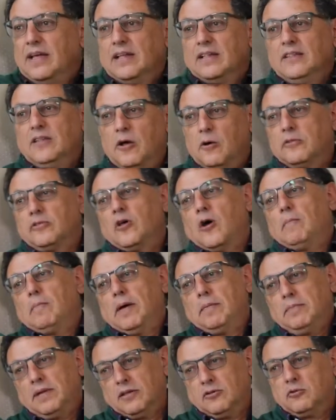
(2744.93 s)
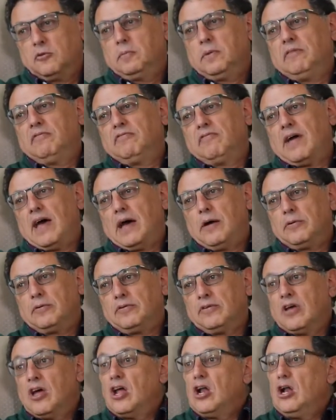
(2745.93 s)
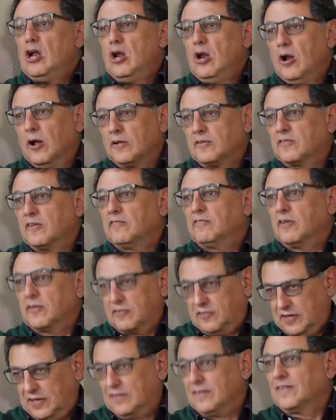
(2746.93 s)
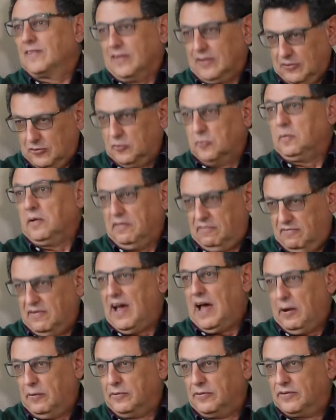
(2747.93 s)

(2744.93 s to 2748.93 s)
No dopamine to be found, lots of oxytocin to be found.